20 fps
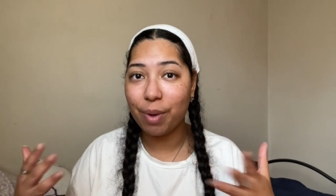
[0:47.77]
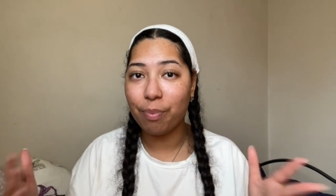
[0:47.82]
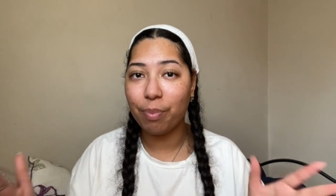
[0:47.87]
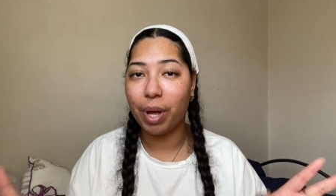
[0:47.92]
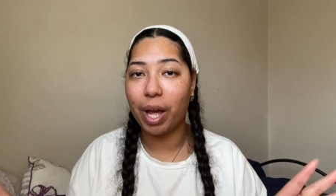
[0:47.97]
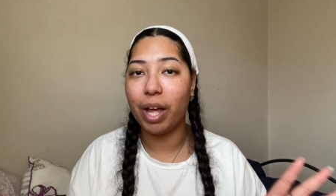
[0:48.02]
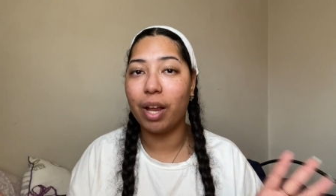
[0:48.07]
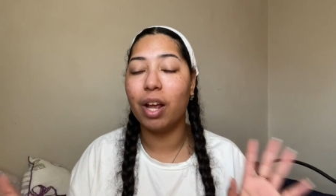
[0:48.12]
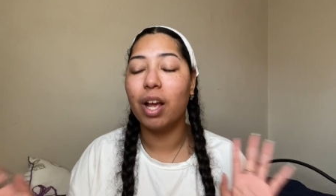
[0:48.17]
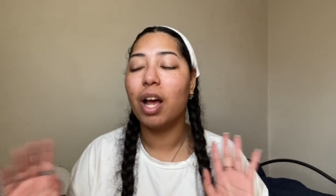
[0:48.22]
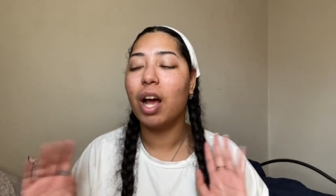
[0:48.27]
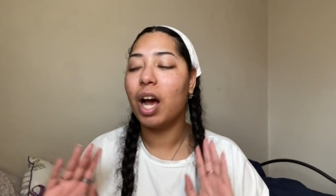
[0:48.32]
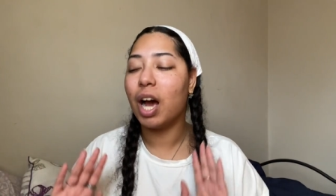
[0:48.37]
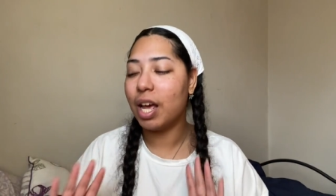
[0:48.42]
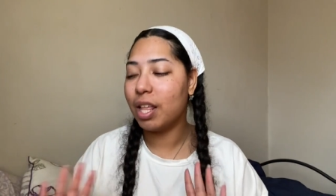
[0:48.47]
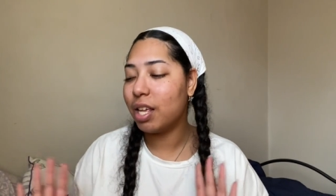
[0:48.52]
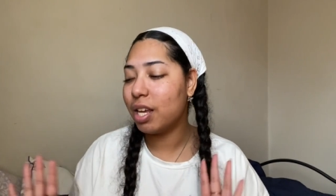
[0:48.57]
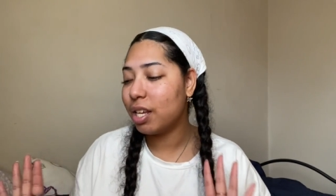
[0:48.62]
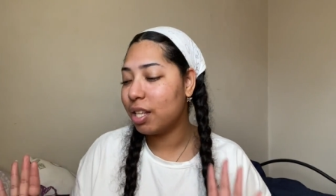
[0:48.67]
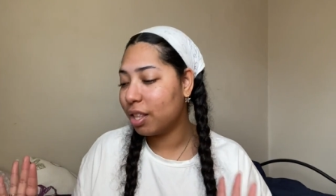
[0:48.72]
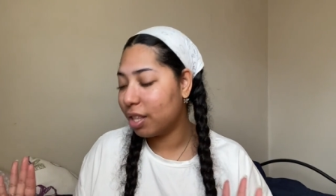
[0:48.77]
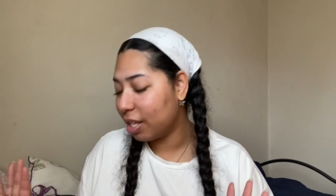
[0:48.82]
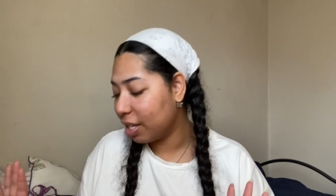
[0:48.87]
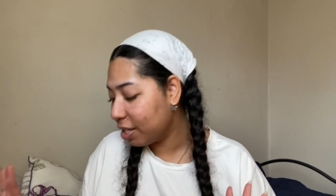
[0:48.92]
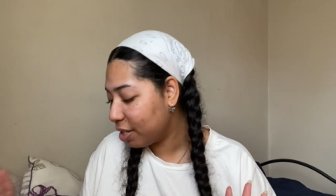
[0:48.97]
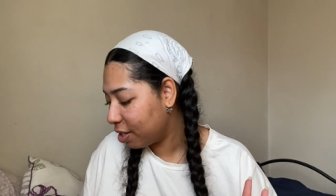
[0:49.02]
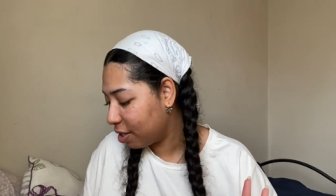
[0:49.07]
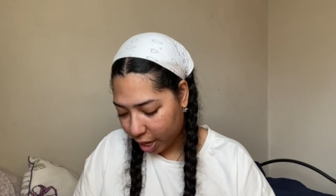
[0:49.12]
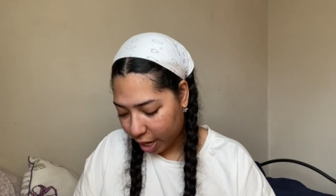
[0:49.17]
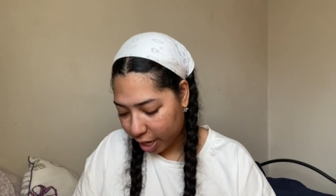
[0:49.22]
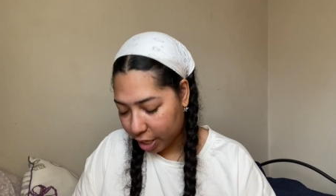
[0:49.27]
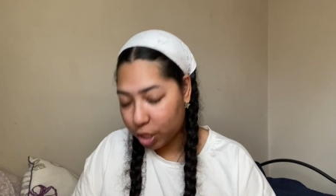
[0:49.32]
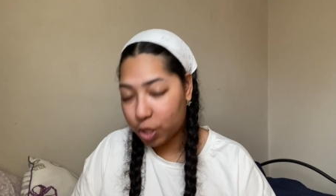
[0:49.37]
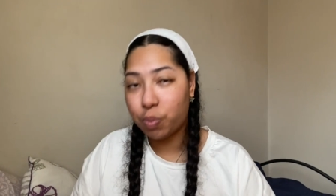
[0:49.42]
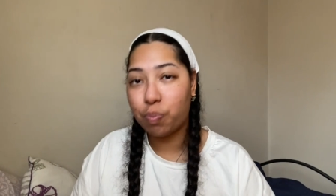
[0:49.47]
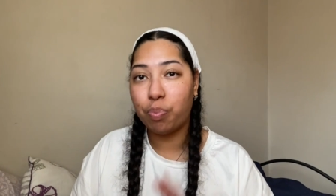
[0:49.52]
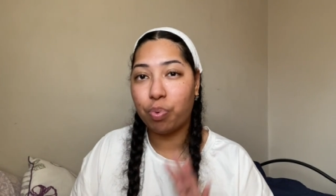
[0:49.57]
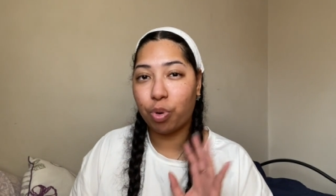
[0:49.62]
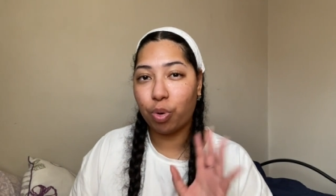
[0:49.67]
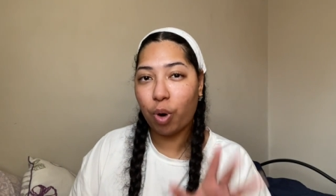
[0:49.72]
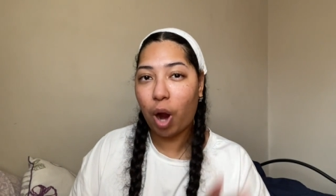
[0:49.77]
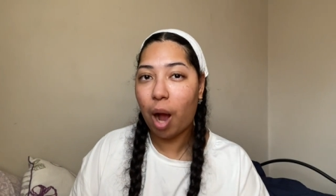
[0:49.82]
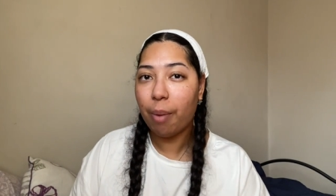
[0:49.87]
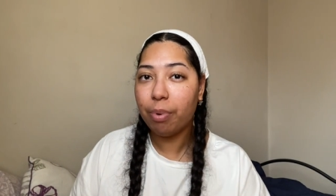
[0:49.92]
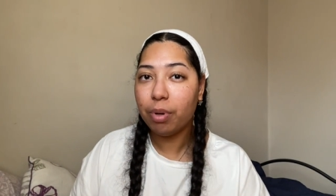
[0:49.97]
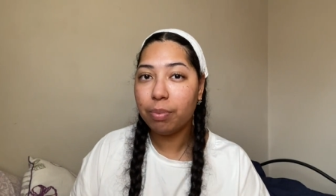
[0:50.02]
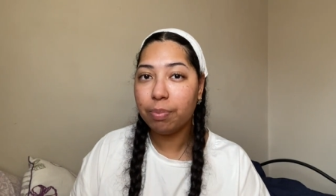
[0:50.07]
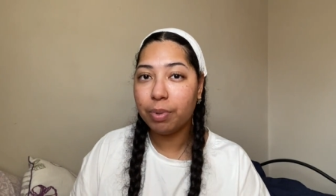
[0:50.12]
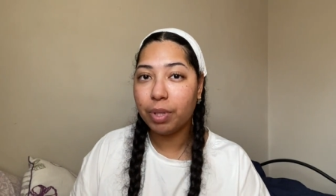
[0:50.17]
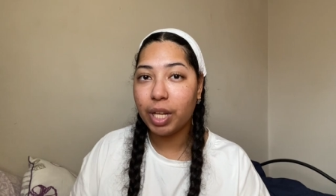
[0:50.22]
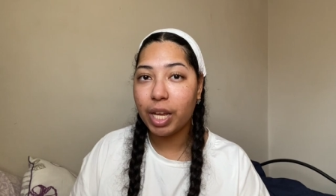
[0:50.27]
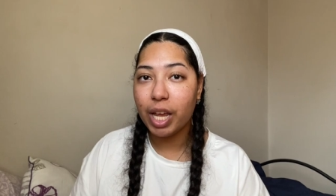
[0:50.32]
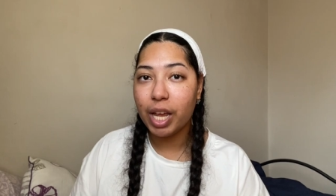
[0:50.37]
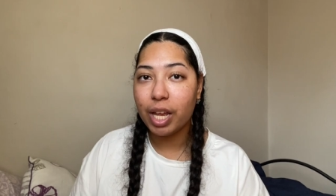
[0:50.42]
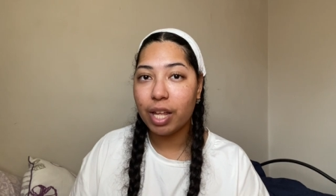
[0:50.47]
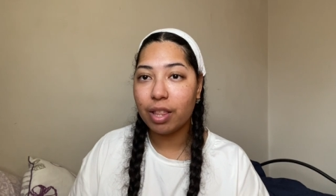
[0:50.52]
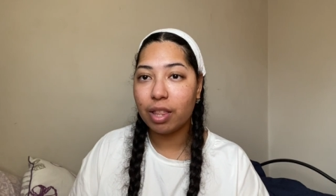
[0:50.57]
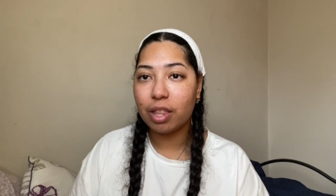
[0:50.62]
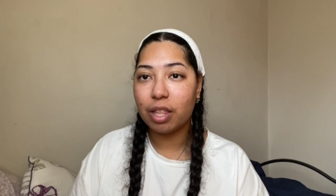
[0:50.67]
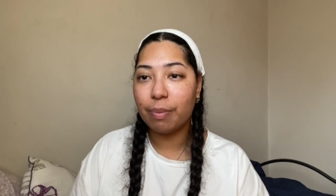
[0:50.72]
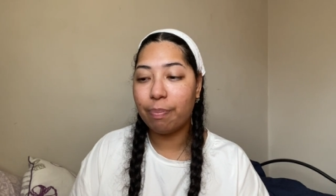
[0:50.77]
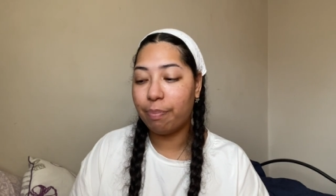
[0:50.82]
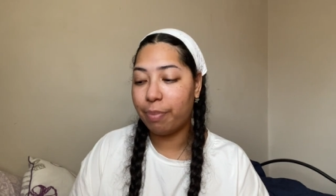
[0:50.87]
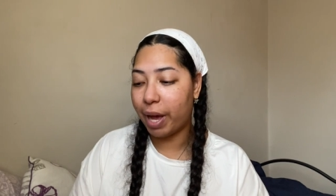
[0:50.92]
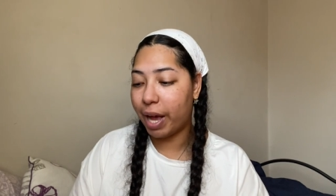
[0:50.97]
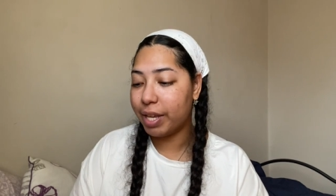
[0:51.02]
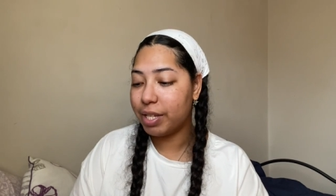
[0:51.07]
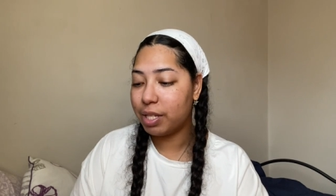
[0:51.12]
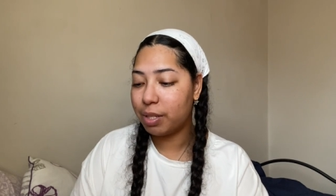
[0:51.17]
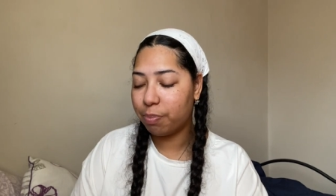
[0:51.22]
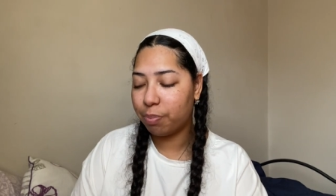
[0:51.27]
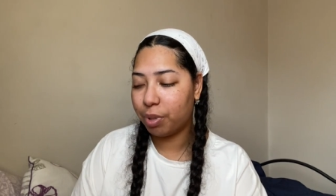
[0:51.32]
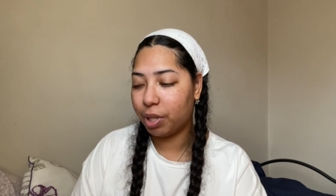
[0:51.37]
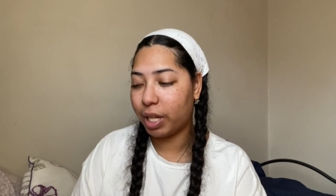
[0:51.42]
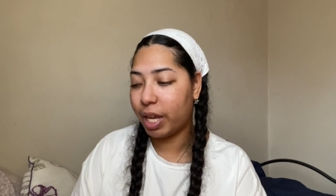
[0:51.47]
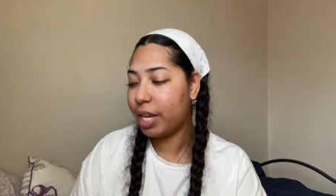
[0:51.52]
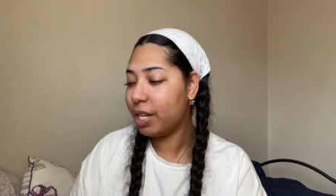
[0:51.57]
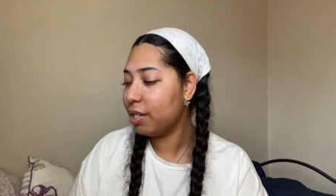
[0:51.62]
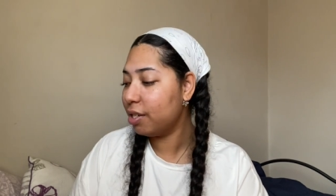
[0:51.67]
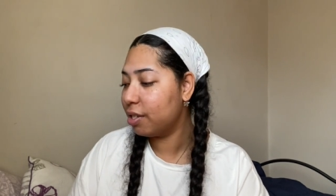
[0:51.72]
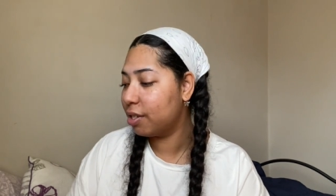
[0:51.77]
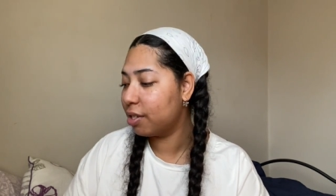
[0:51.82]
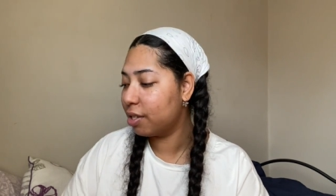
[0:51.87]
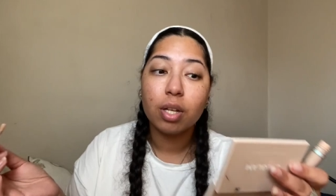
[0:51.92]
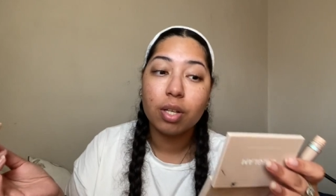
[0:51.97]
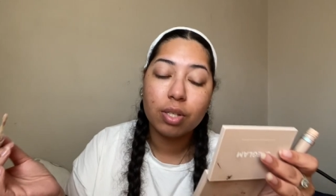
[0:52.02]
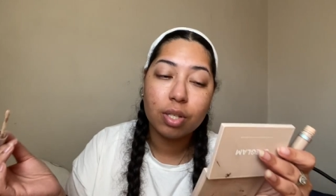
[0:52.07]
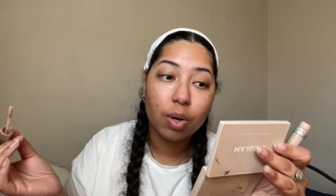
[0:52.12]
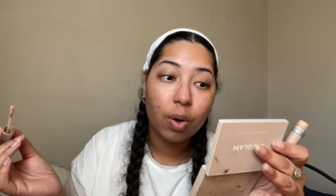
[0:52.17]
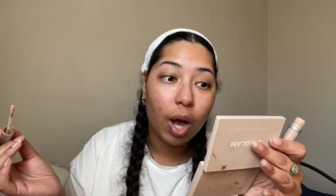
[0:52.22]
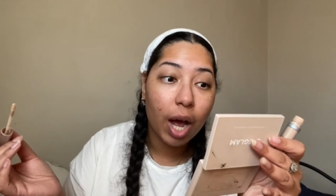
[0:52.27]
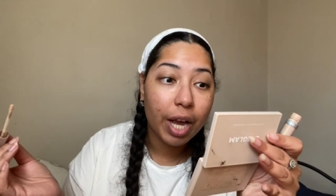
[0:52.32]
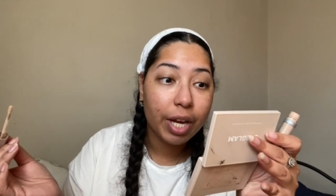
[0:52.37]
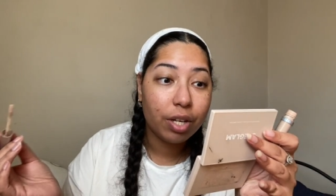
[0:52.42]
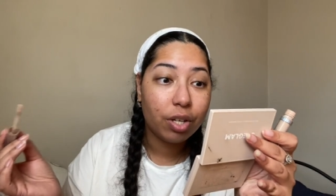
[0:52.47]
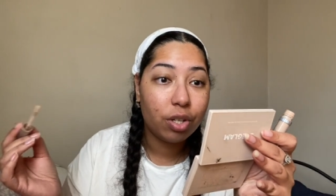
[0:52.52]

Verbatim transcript: but I think this is probably the best place. So I